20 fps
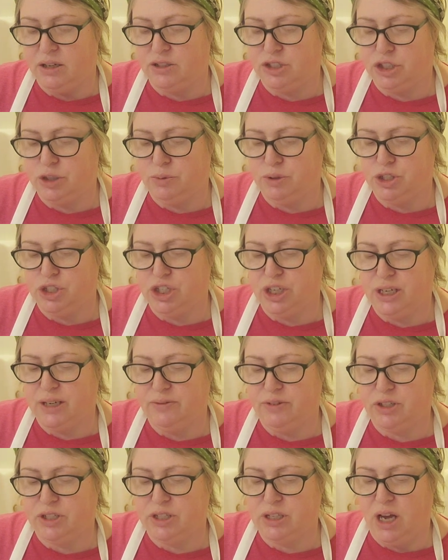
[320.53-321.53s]
To
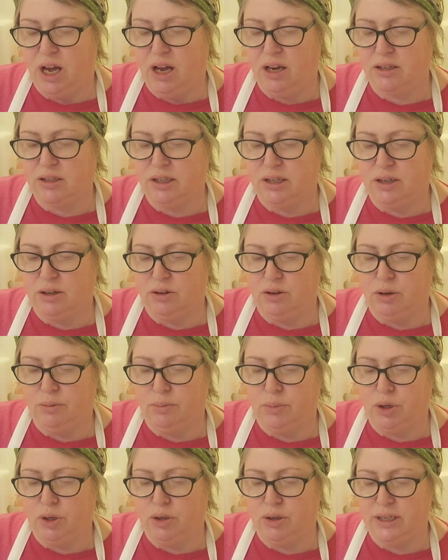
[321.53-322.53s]
achieve a darker or
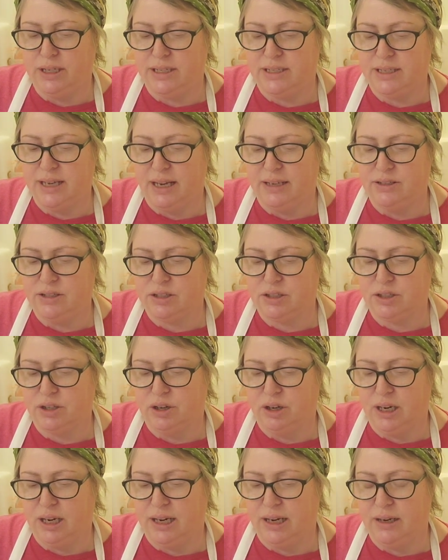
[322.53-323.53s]
more intense
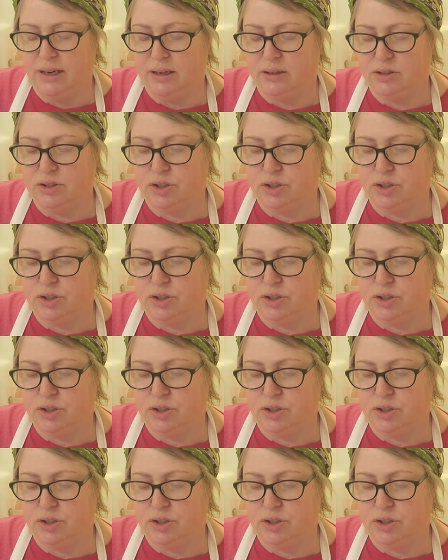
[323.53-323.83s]
colour,